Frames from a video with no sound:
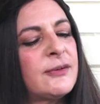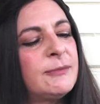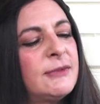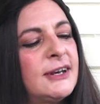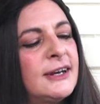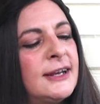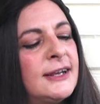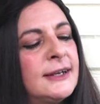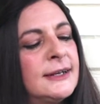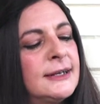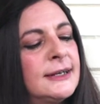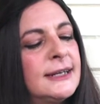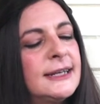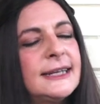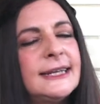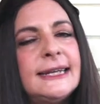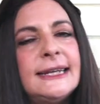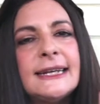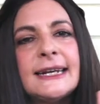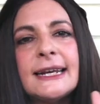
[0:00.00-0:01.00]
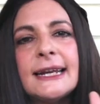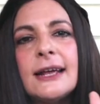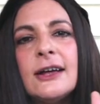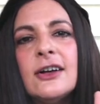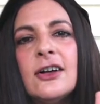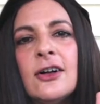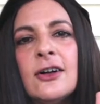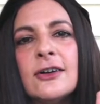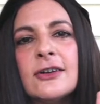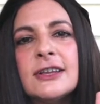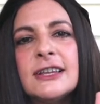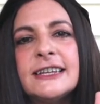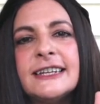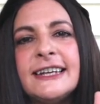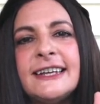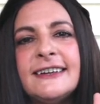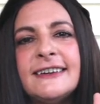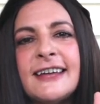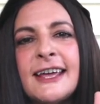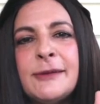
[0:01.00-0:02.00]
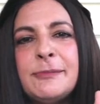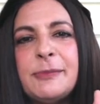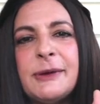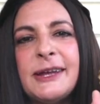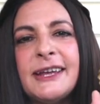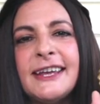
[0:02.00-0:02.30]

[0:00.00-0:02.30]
I'm going to get it all cleaned up